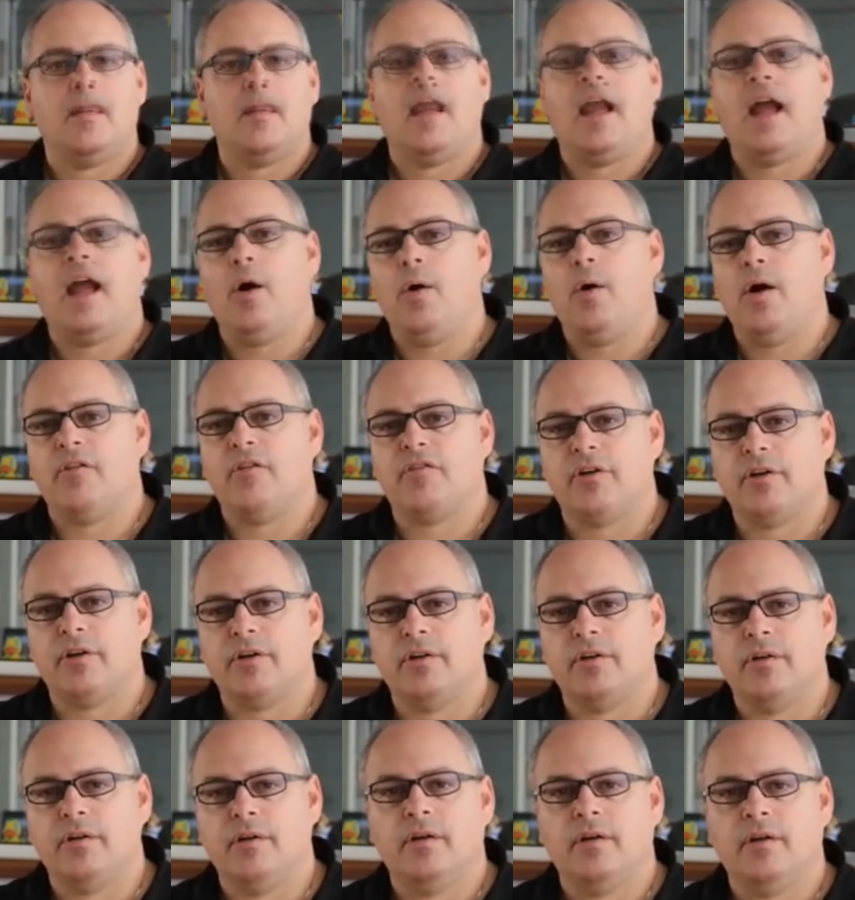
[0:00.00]
However,
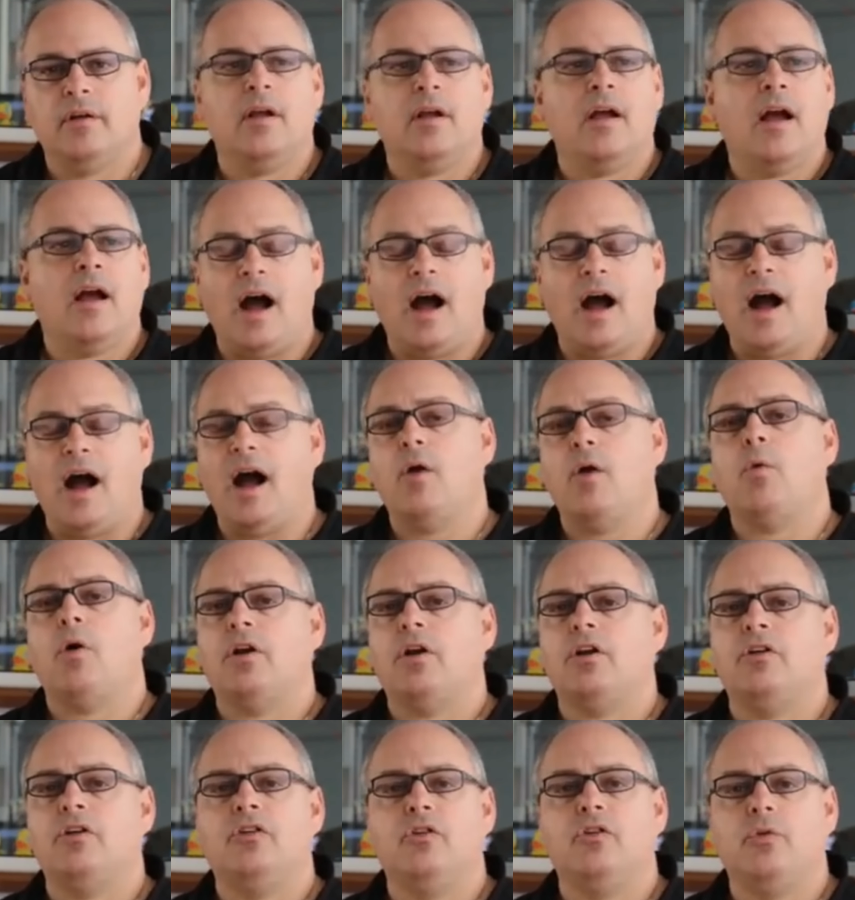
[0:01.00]
I
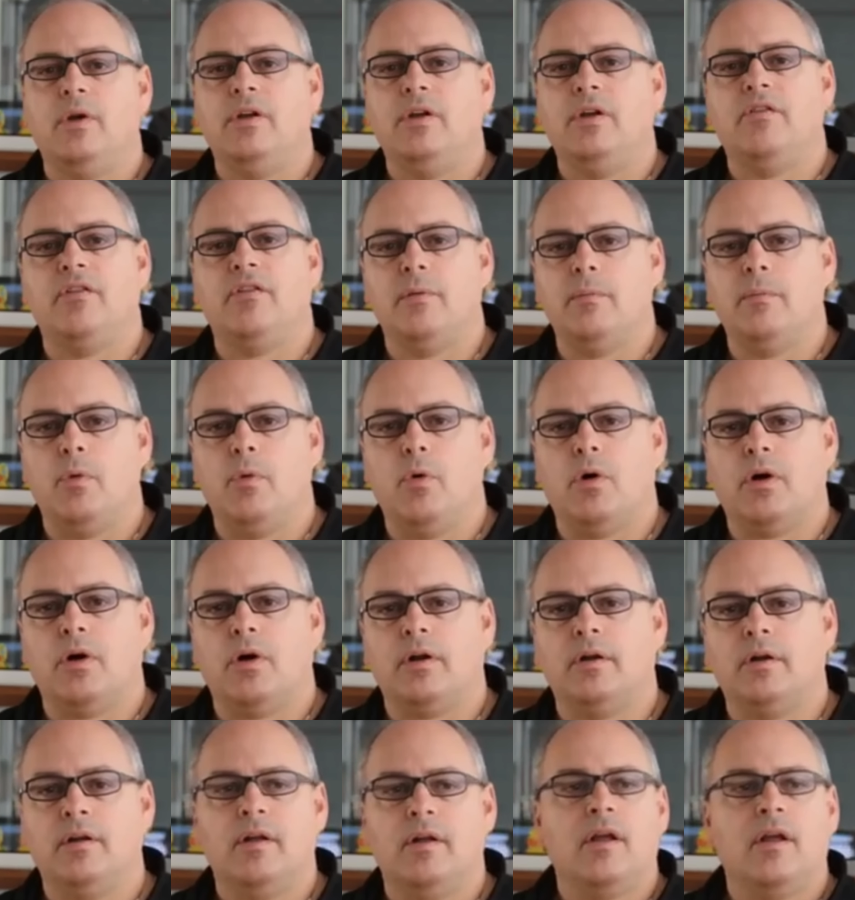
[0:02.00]
want to do even more.
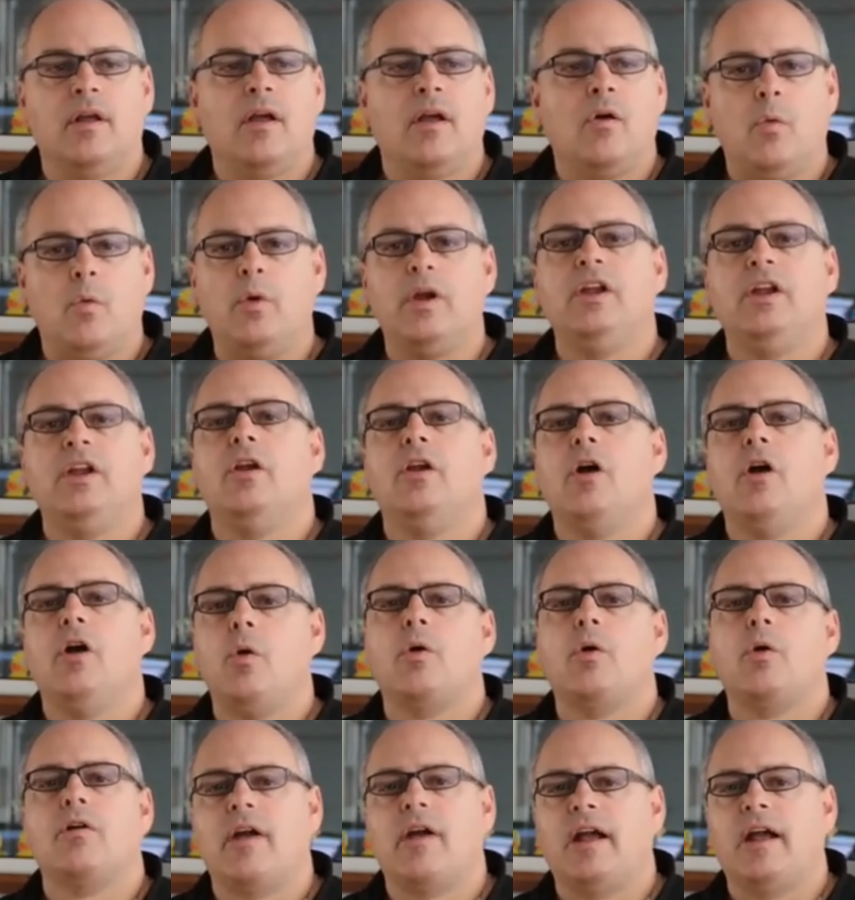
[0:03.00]
We know
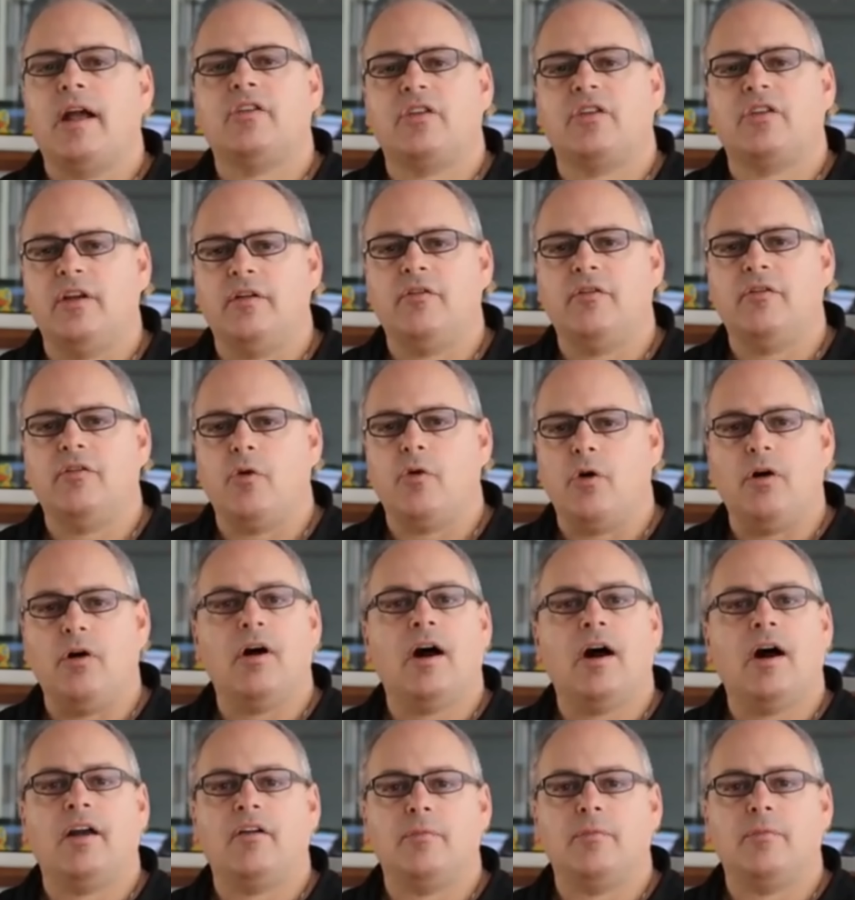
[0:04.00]
we're asking for a
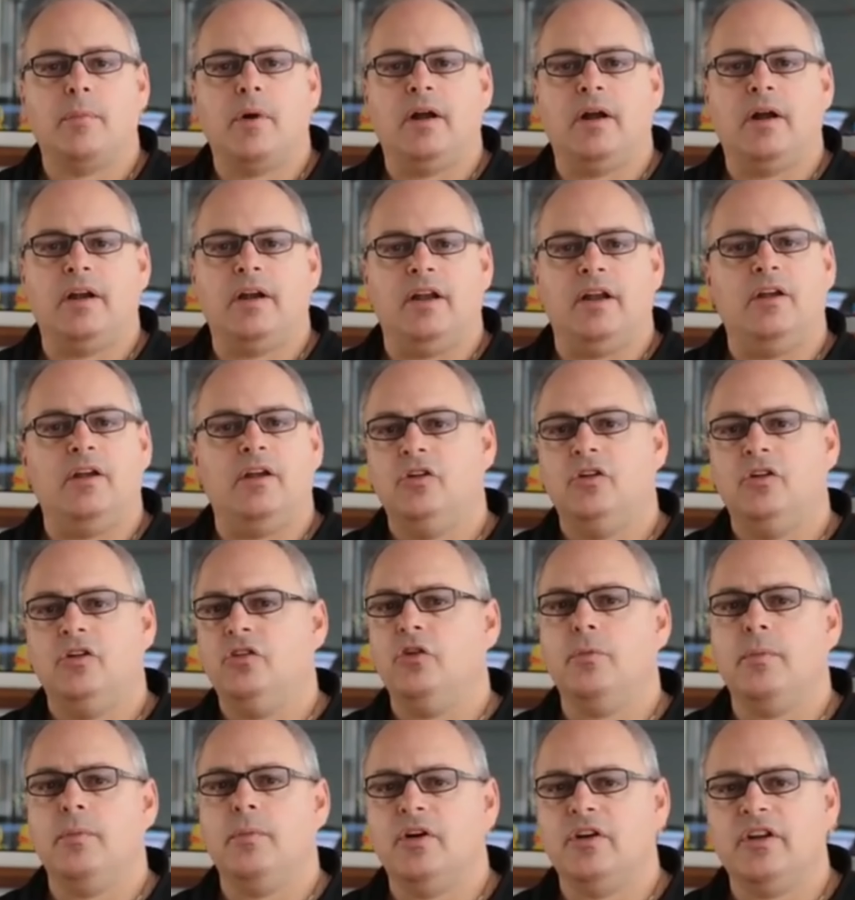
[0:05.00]
lot of money.
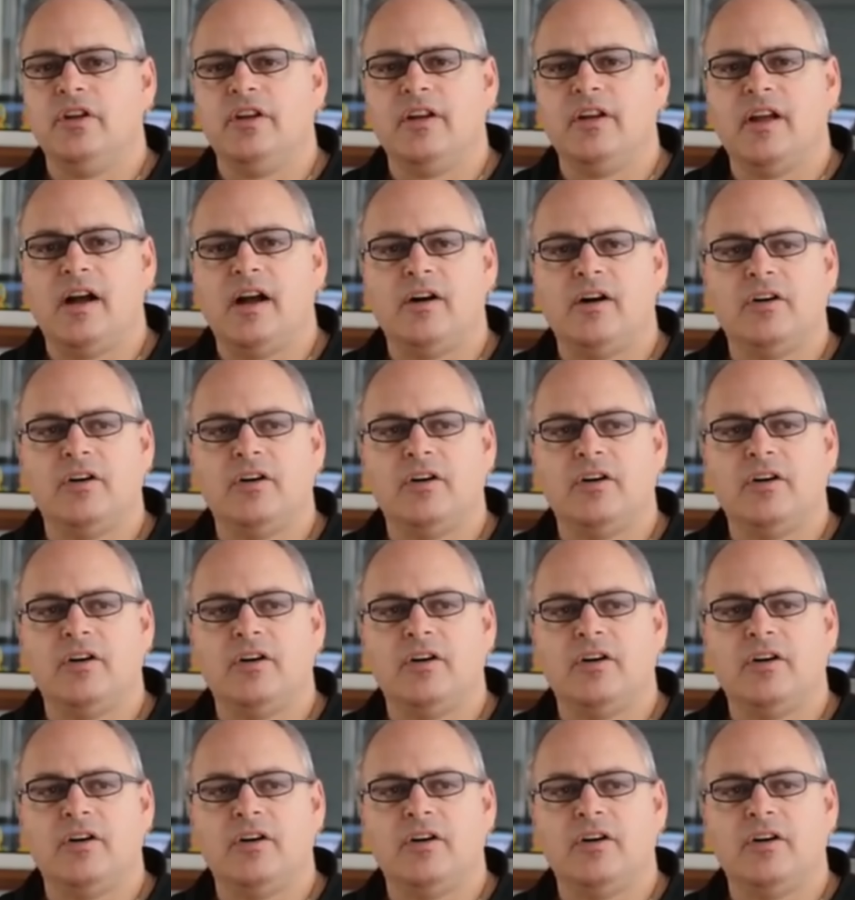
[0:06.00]
$2 million